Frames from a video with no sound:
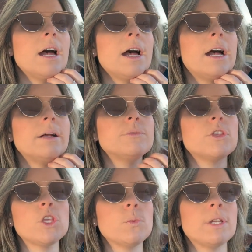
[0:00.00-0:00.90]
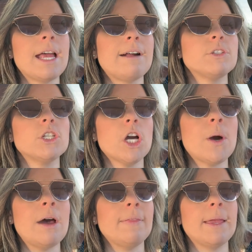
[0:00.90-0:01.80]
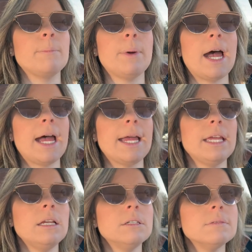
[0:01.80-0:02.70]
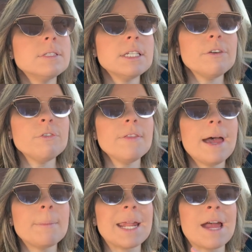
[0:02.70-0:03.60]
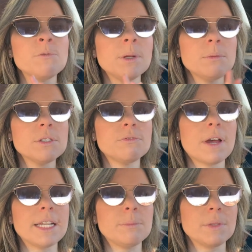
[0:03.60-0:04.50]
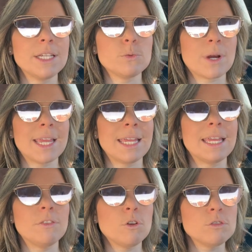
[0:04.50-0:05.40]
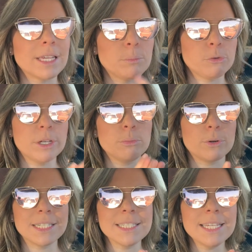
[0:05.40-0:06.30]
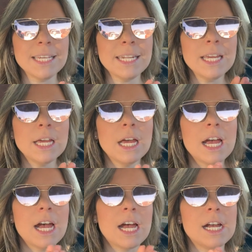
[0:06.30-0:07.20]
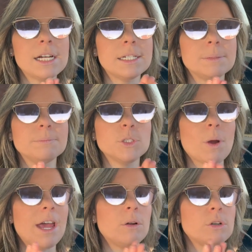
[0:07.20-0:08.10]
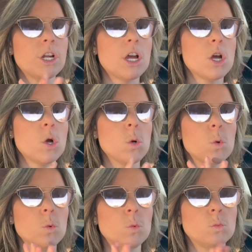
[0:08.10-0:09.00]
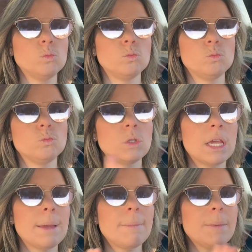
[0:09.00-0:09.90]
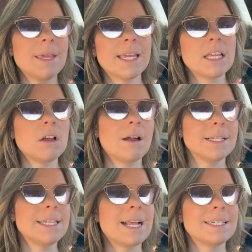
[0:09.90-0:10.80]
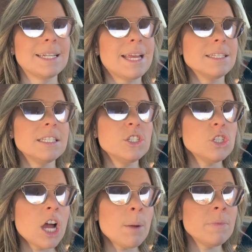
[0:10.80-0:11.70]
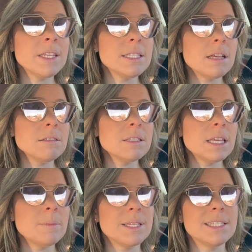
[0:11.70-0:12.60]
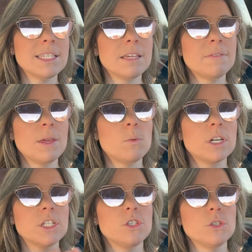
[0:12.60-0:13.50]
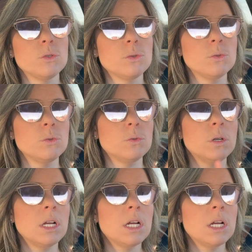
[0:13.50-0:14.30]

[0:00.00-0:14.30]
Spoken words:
So that you wouldn't have to go out and like buy stuff for that. But I haven't been able to find a place where I can get those like pre-printed. So I don't know. Maybe I can contact an Etsy shop that sells them and see if they want to do